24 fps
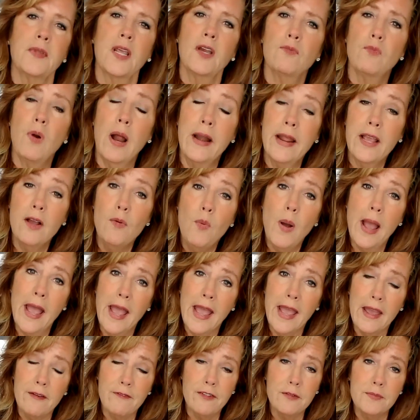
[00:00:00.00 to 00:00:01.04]
running
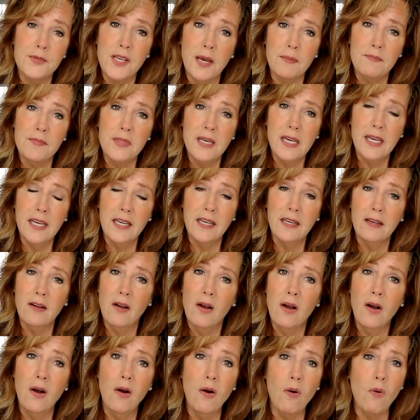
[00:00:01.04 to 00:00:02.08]
away from something
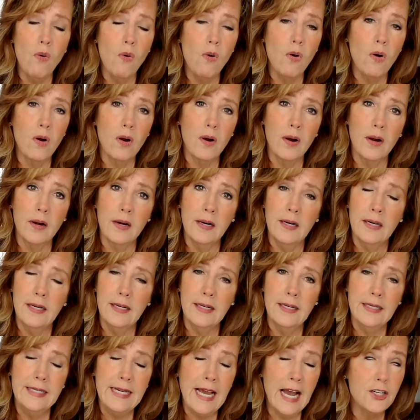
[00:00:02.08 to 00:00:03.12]
or
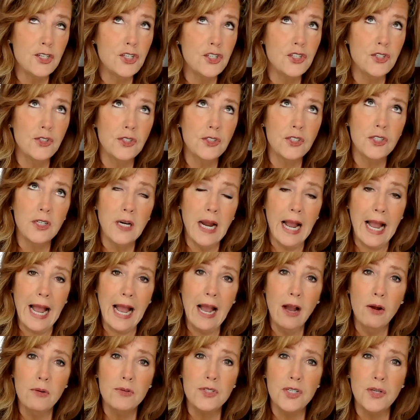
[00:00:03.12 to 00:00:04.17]
not sure
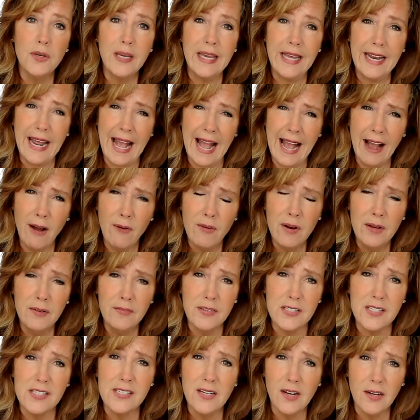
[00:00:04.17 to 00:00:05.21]
how to get out of a
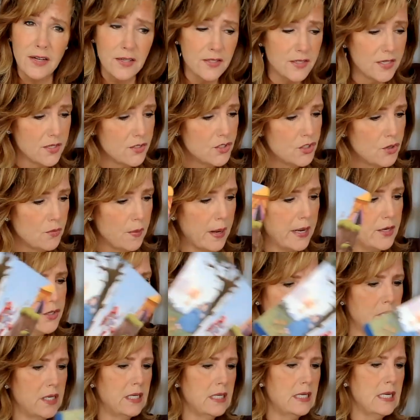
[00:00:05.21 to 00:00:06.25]
stuck
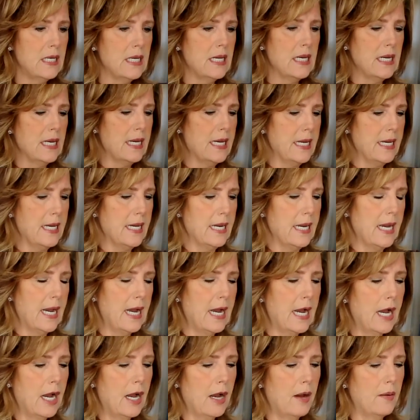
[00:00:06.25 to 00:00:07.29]
situation,
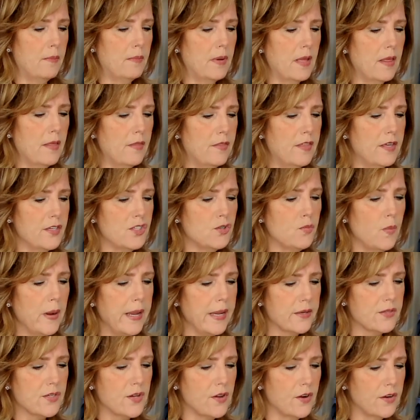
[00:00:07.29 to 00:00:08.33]
um, this
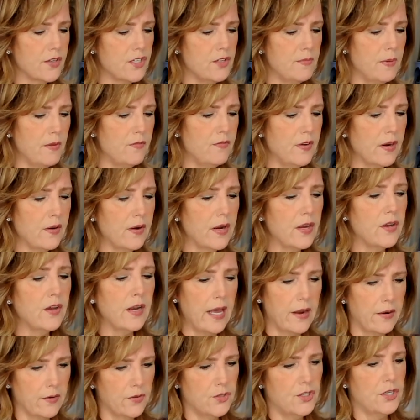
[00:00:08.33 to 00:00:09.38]
week is going to be very good
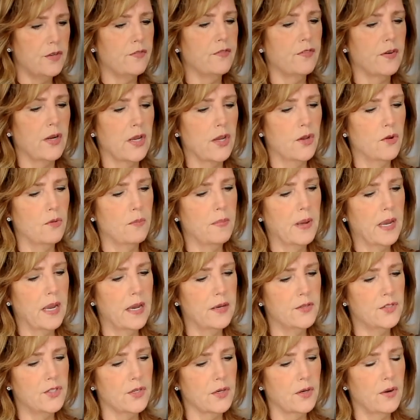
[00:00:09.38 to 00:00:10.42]
energy for you
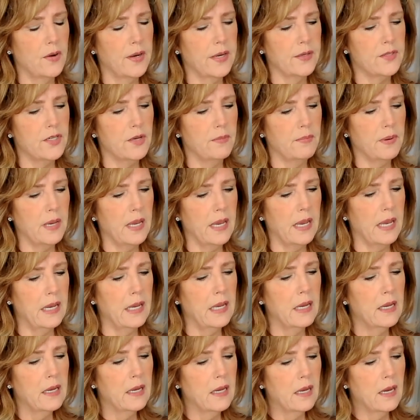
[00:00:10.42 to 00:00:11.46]
because you're going to
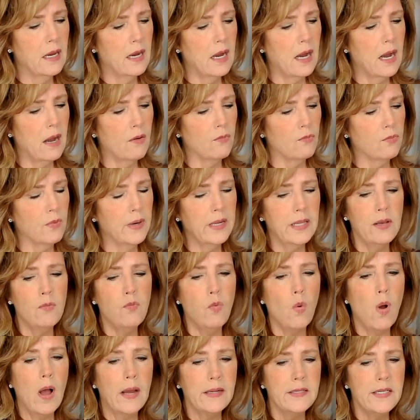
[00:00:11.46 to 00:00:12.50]
be really
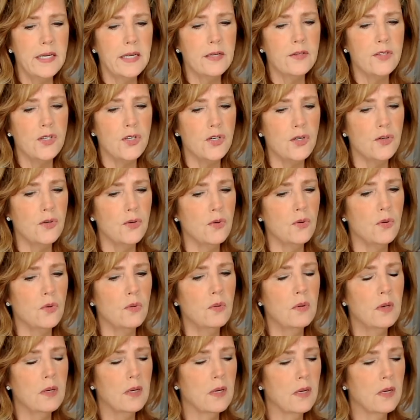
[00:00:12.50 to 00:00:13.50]
wanting to